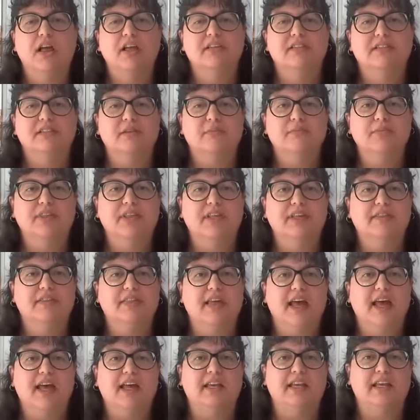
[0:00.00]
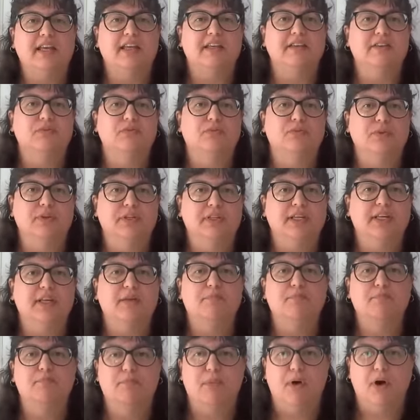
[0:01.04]
something that is
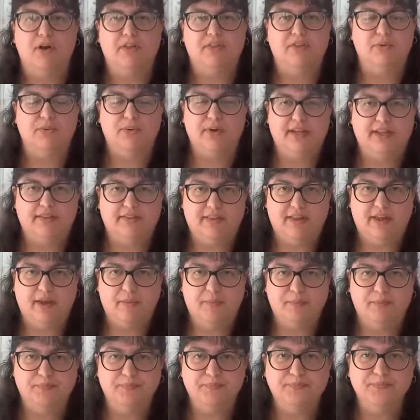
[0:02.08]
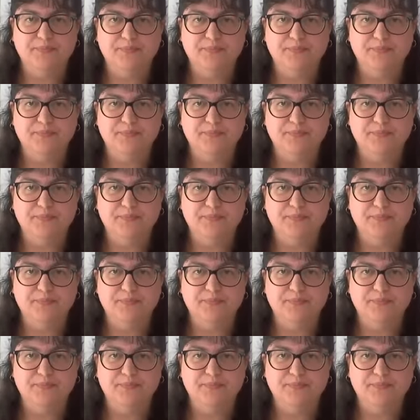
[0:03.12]
really bothering them.